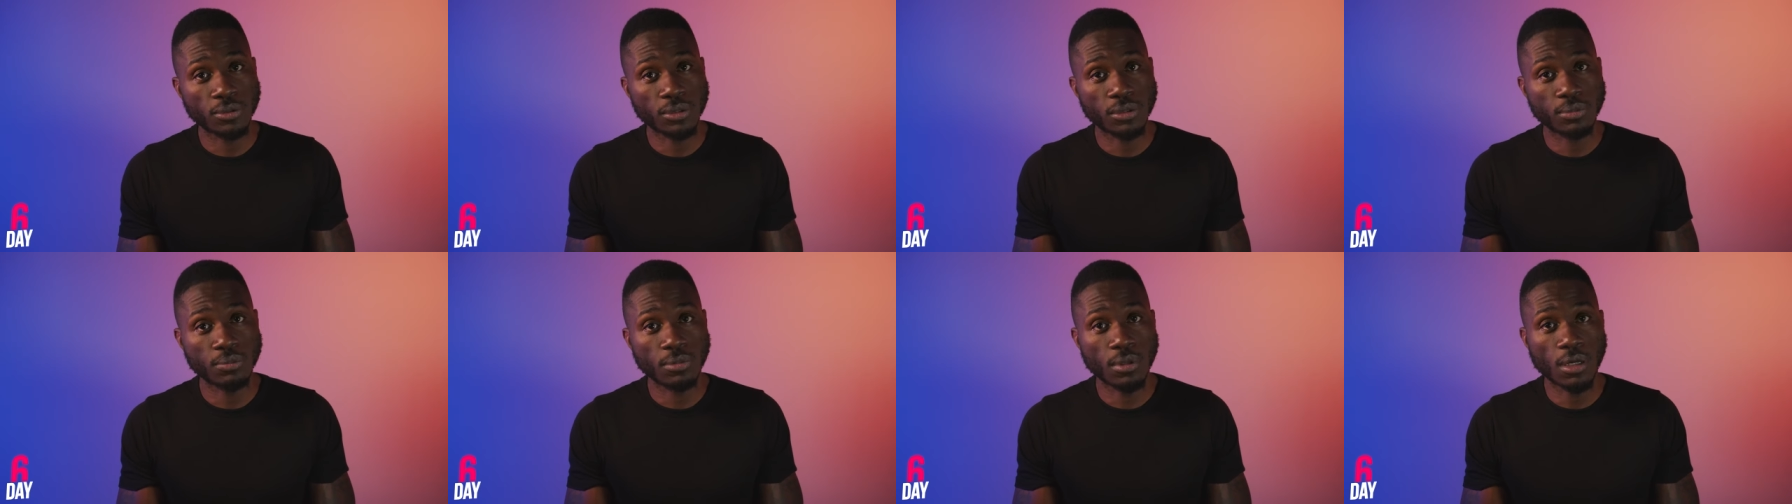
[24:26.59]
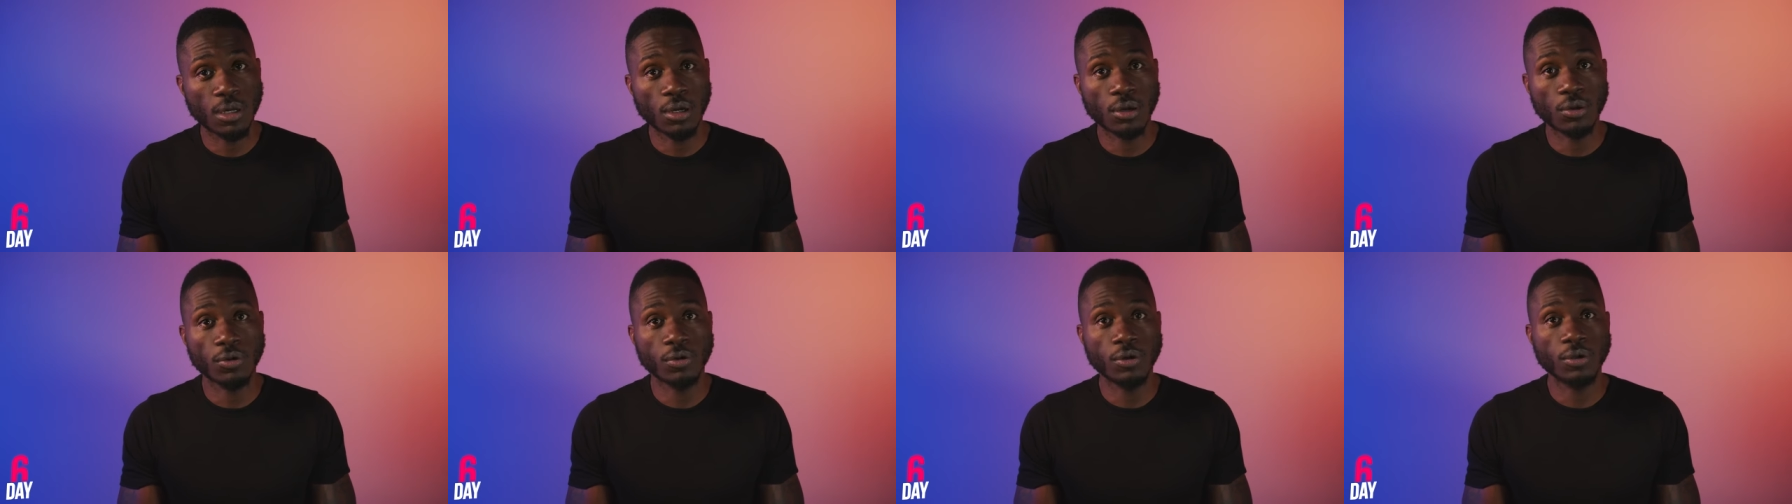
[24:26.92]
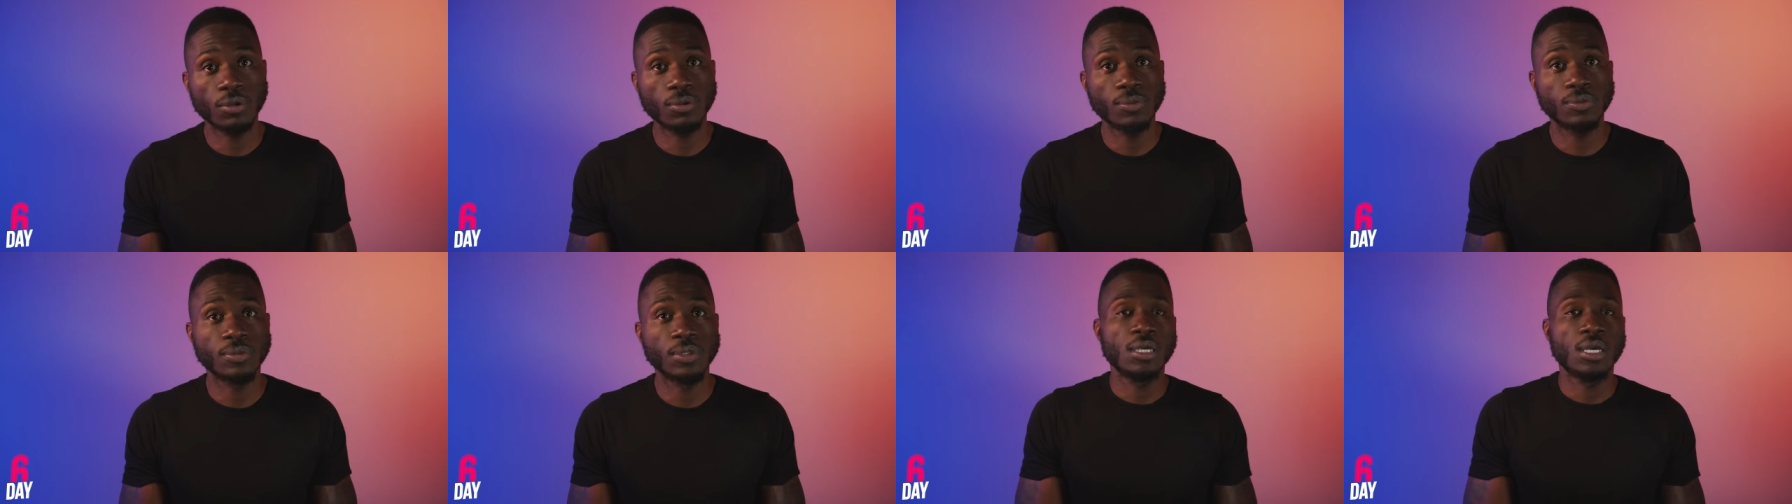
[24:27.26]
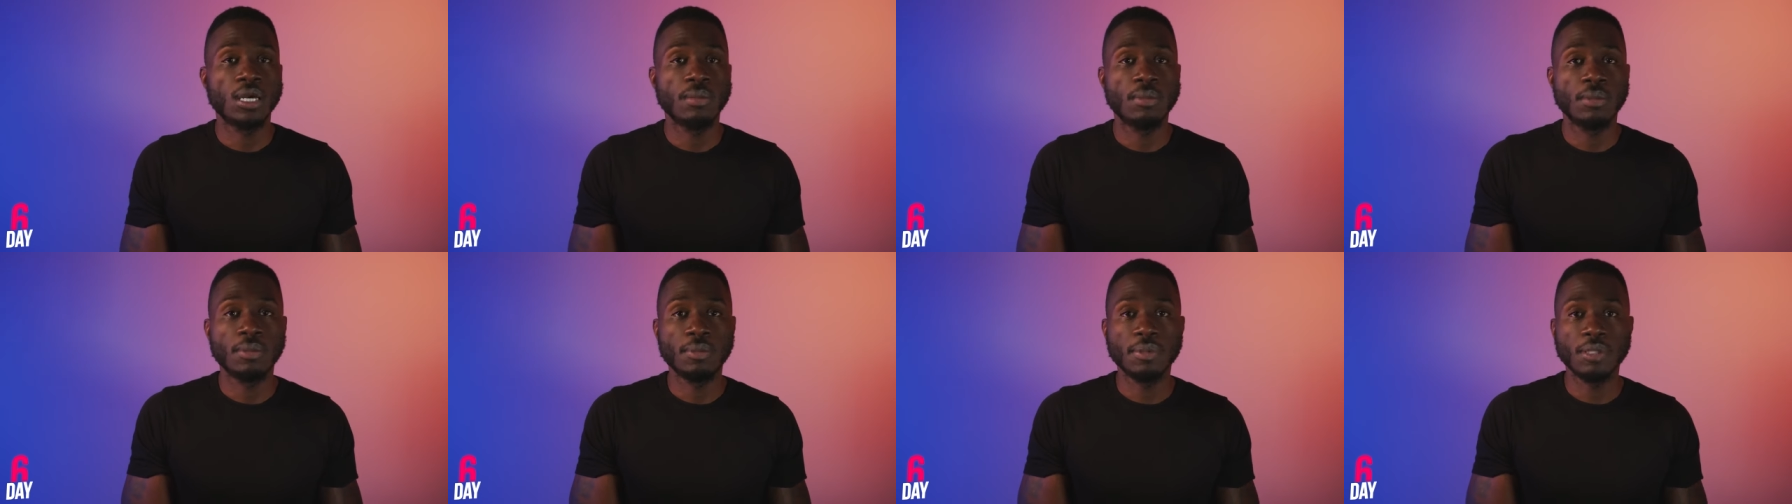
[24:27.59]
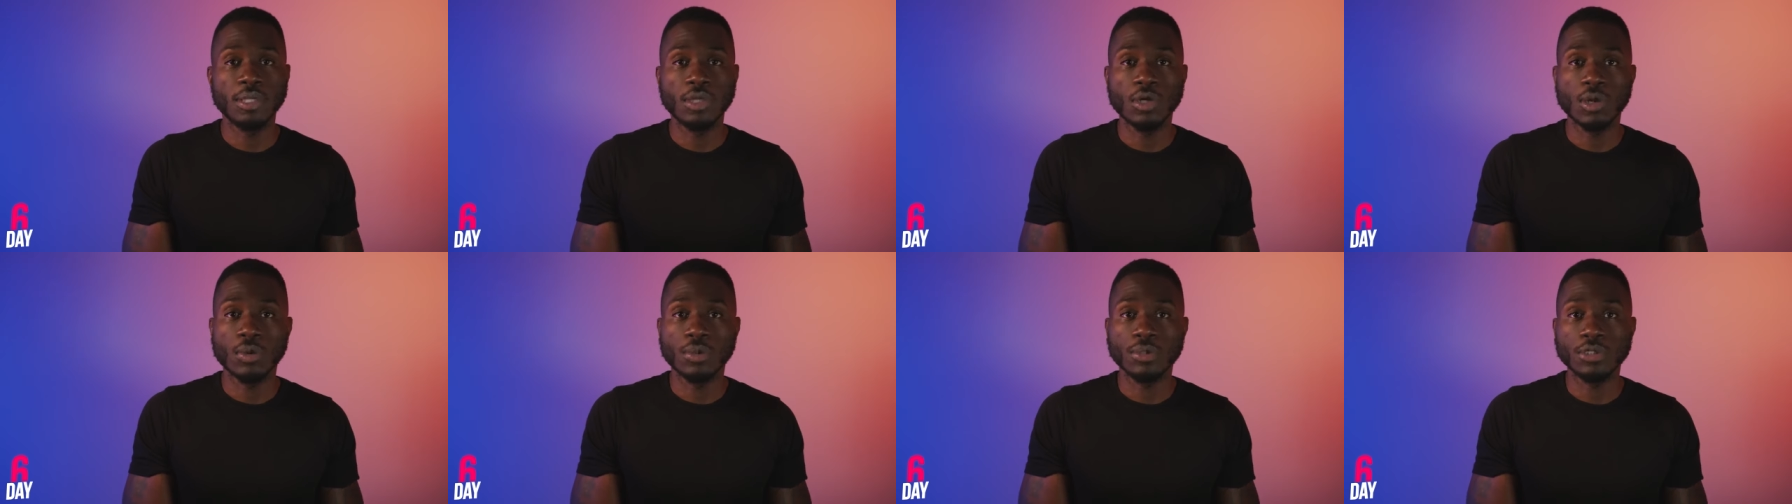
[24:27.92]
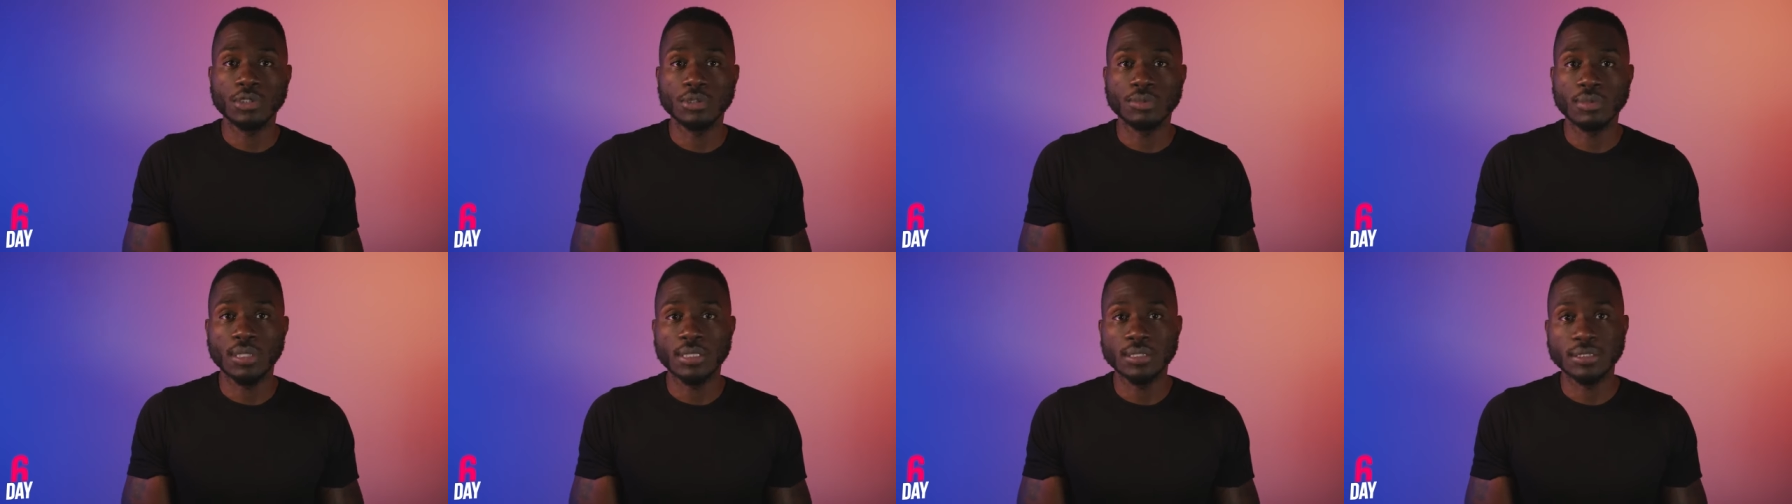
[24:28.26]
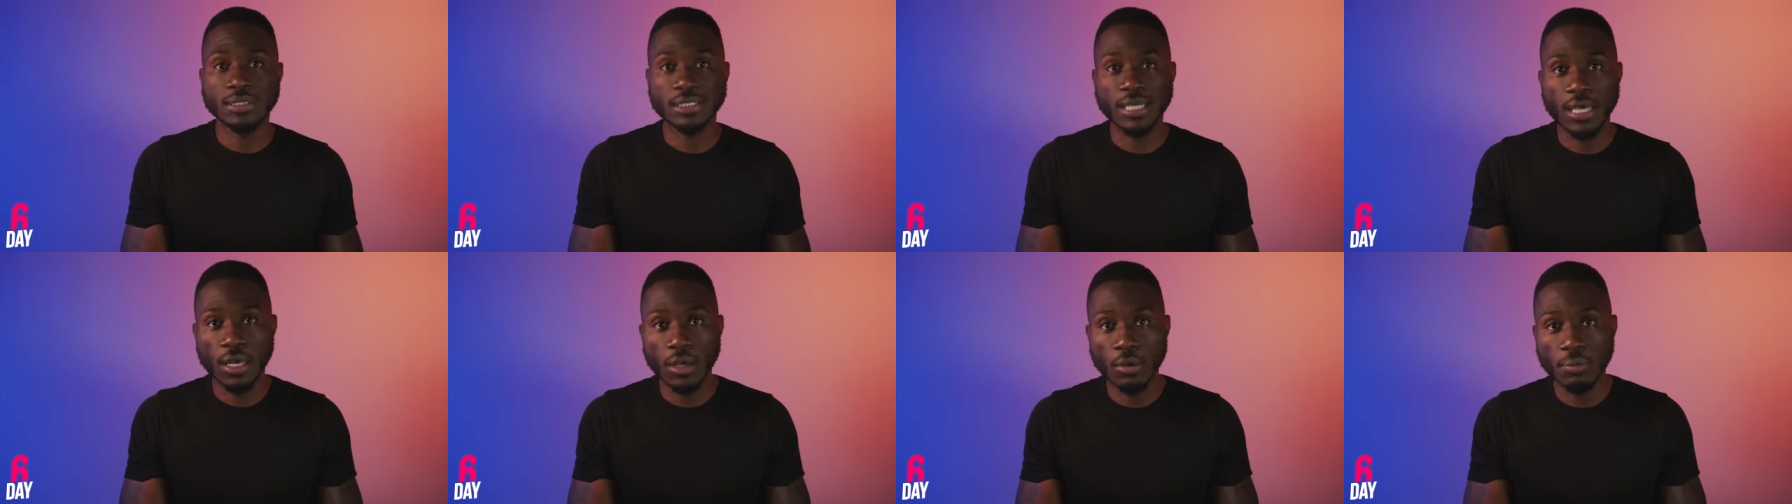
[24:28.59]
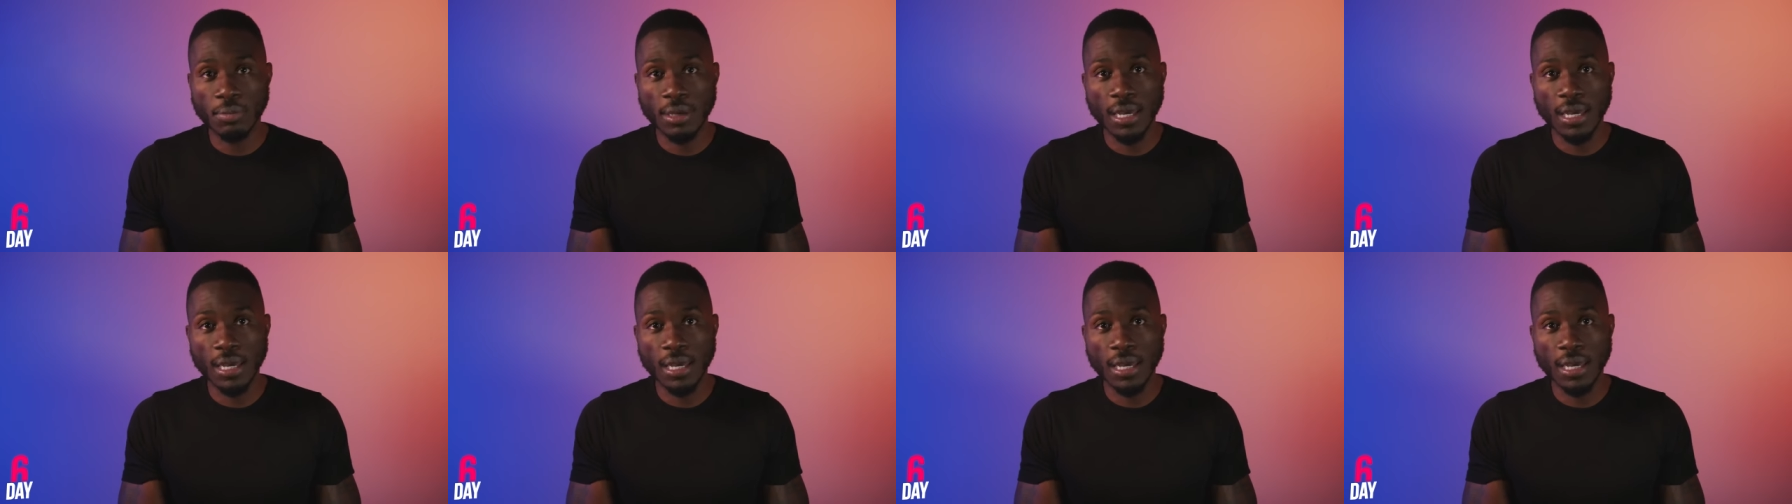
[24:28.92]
tomorrow. I'm gonna be going to my sound